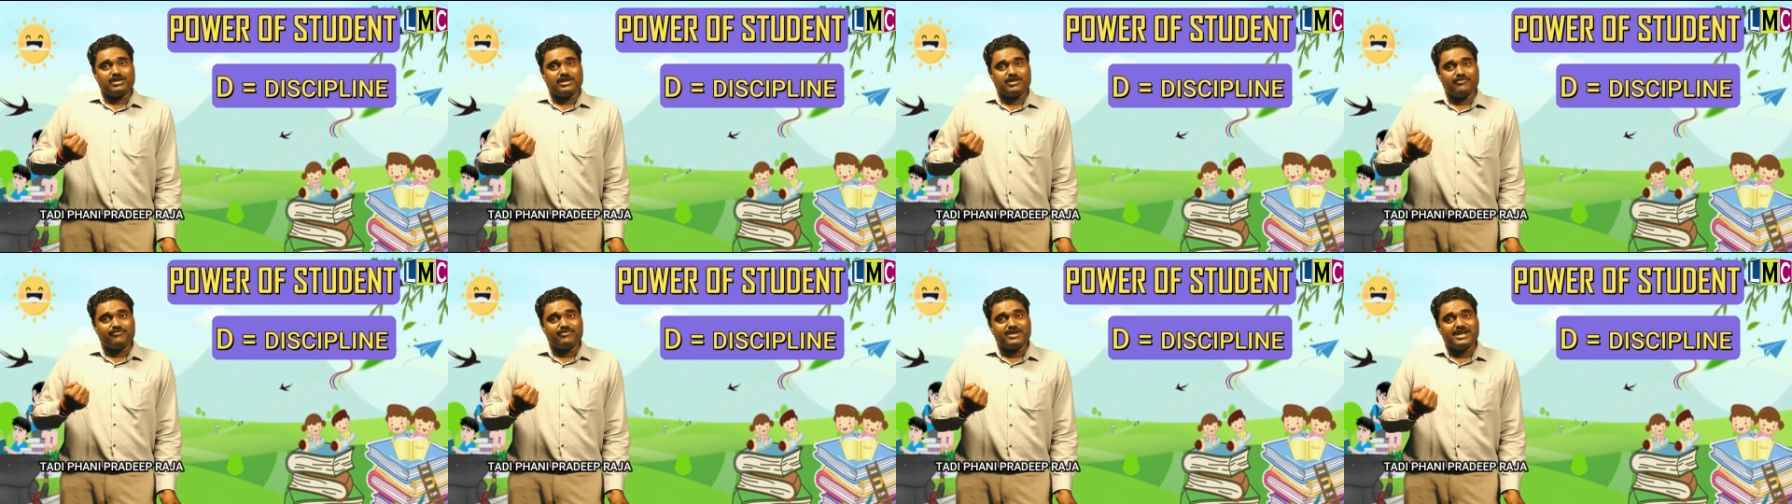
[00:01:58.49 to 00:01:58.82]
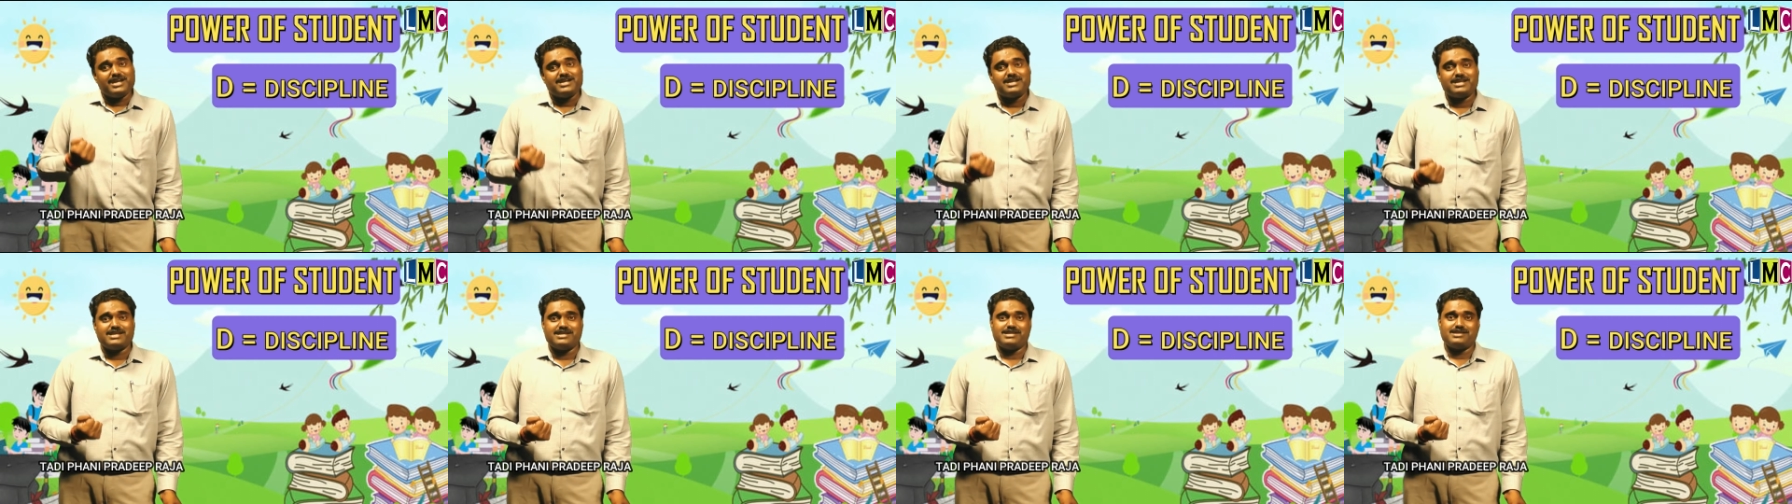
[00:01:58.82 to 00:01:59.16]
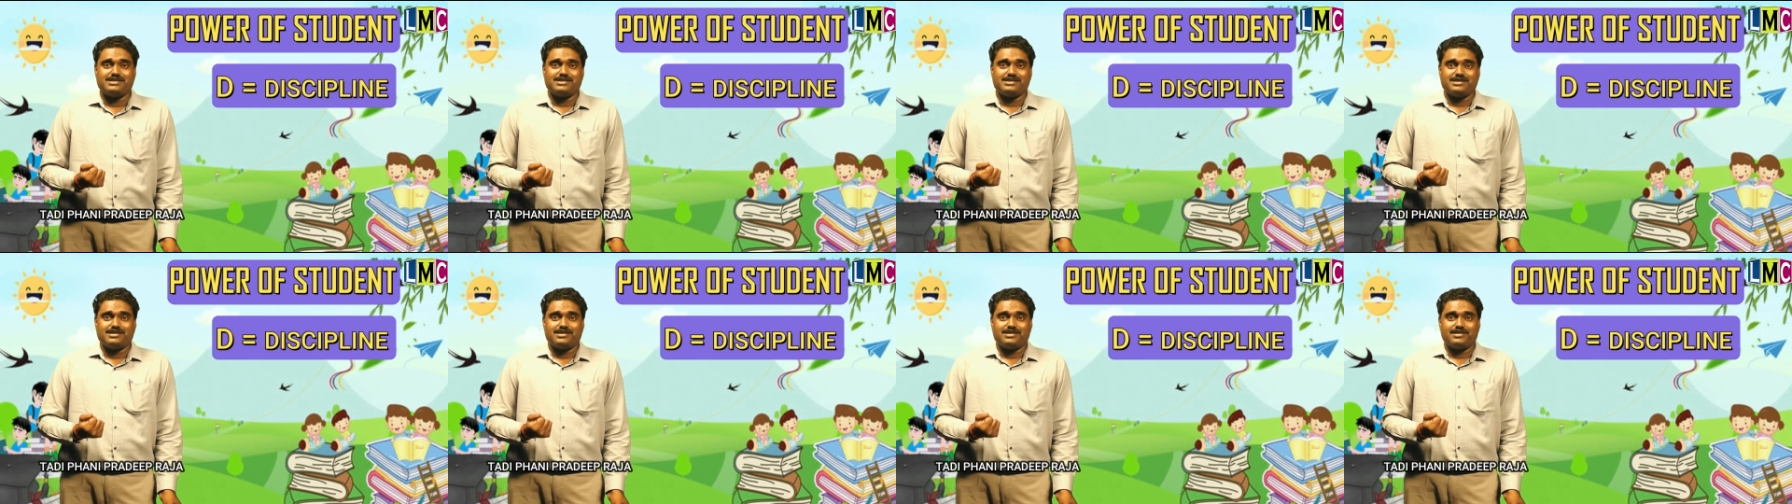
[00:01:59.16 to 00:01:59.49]
divinity,
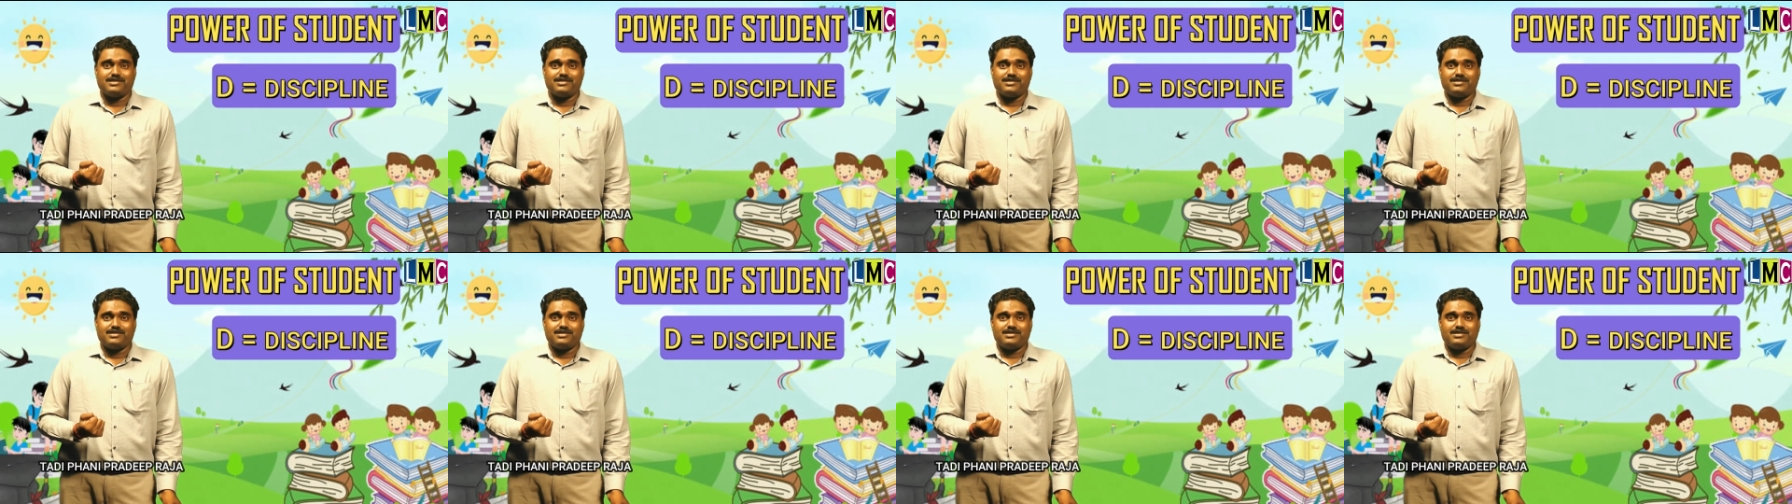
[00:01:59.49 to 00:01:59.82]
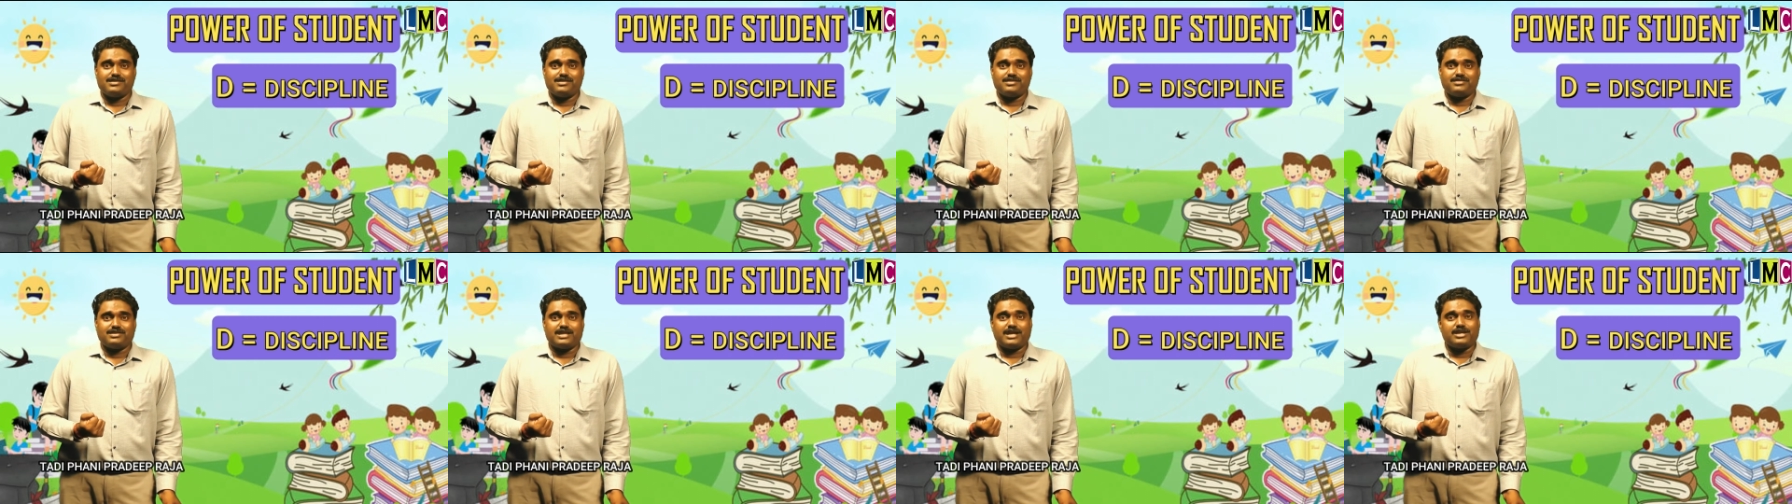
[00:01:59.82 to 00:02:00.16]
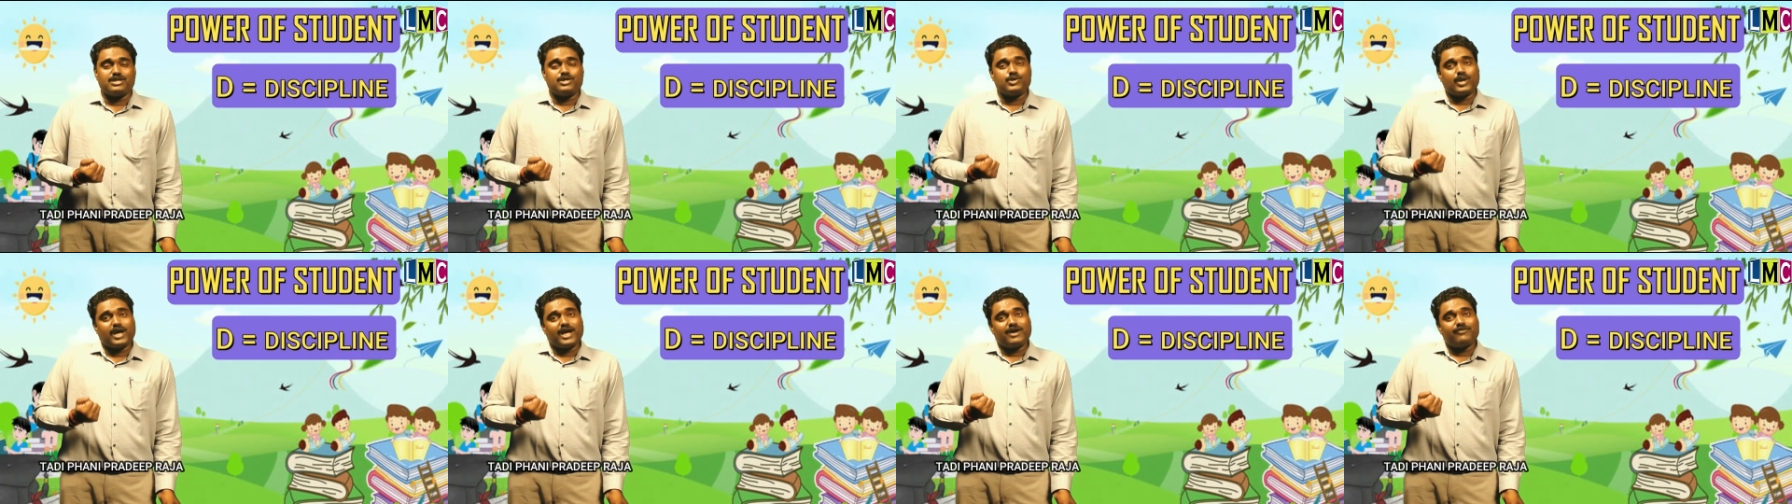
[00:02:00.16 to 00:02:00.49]

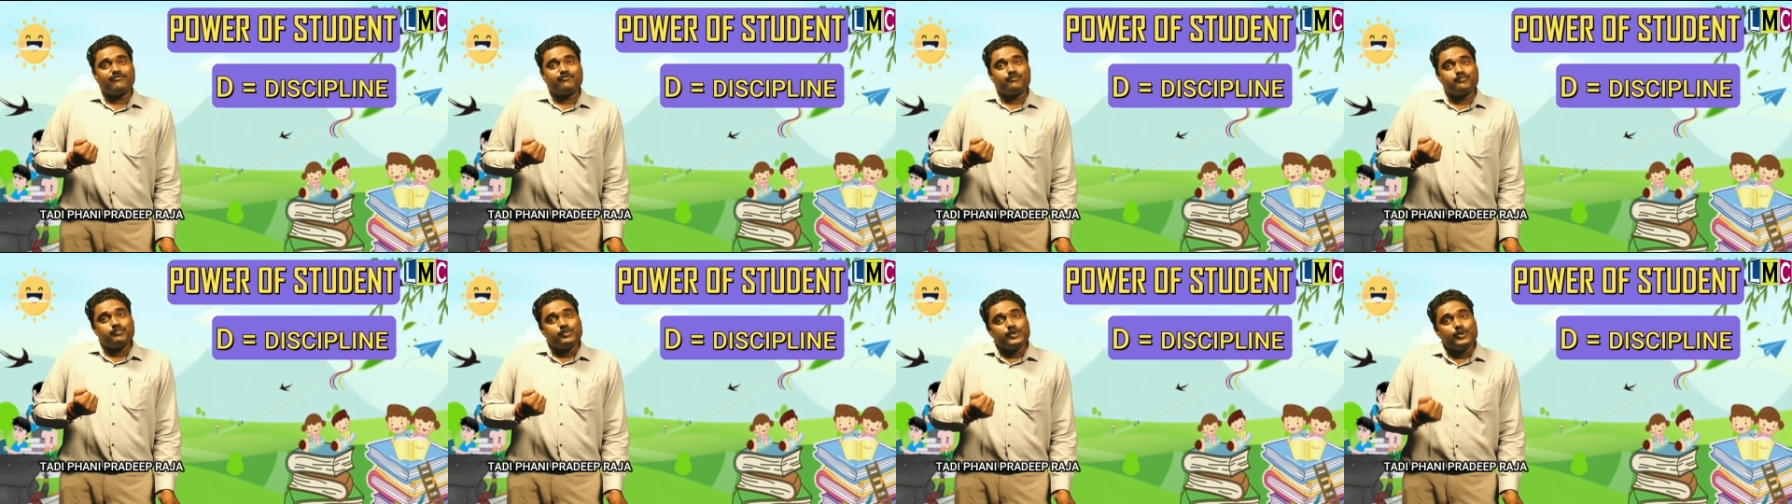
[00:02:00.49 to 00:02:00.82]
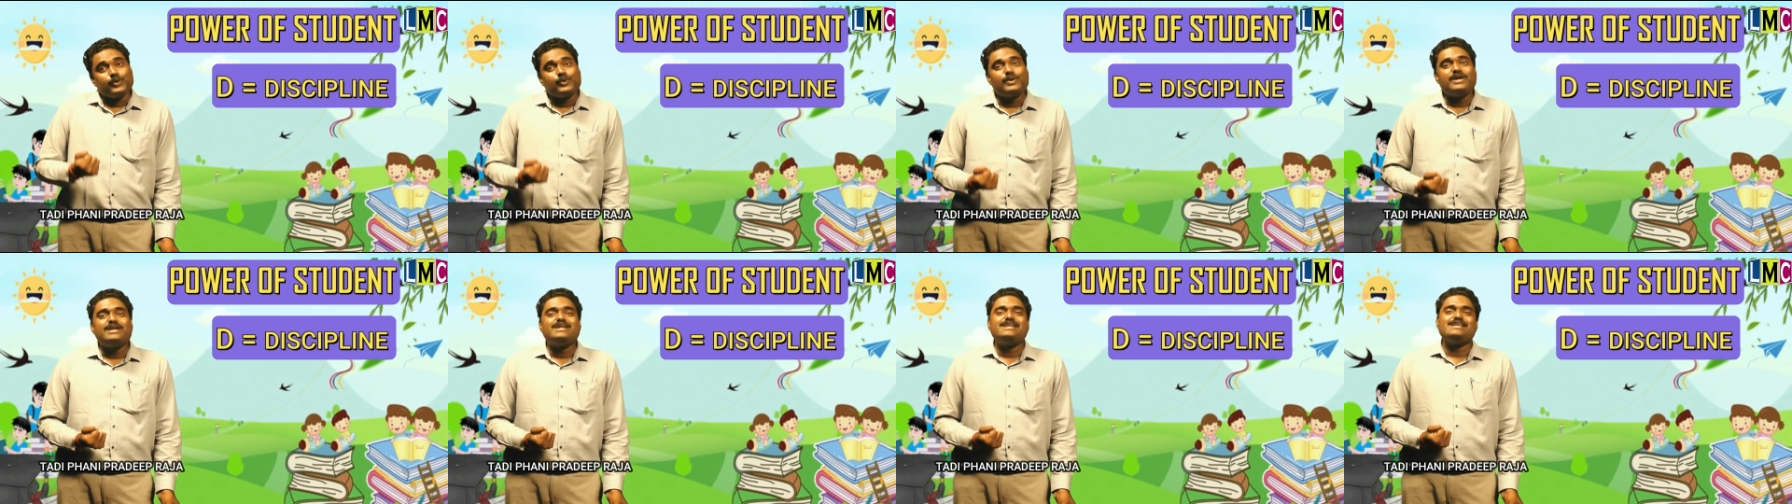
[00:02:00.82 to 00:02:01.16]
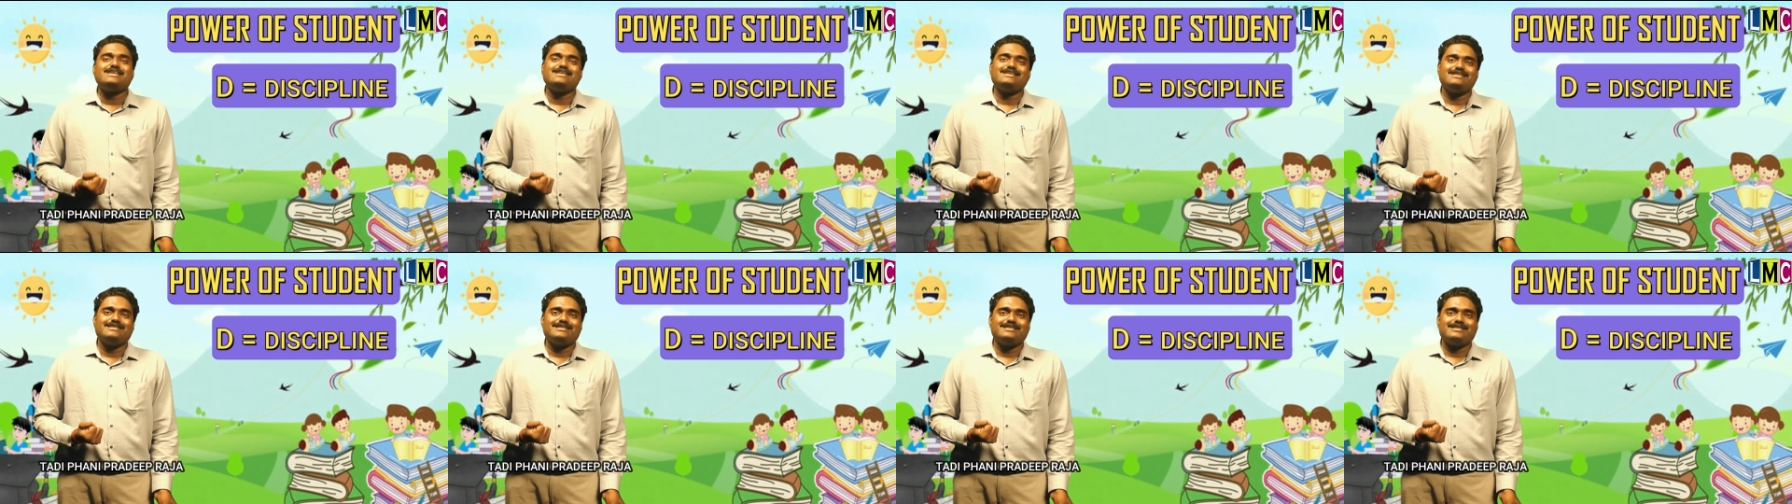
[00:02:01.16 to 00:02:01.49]
then you have purity.